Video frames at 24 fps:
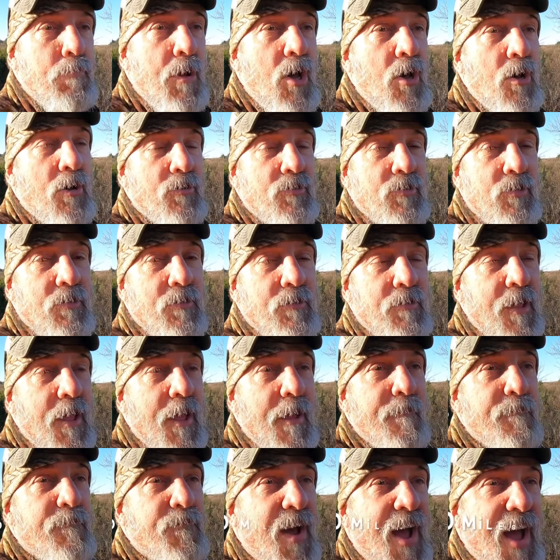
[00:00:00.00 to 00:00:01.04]
bucks
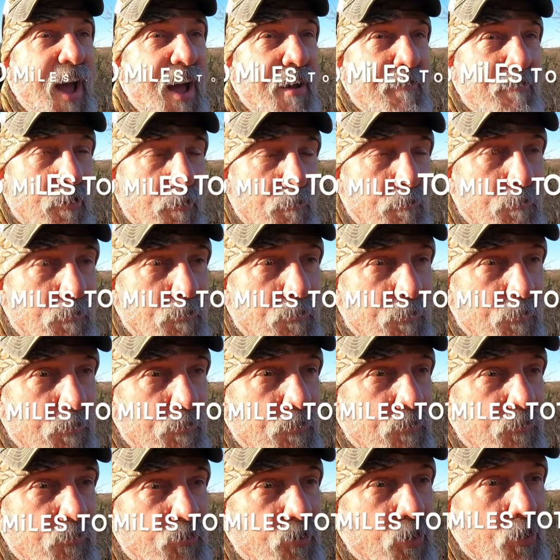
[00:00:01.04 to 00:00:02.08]
and five of them.
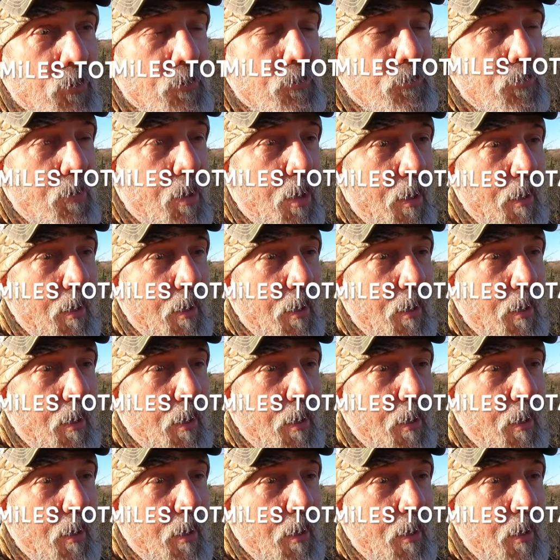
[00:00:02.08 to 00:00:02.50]
So,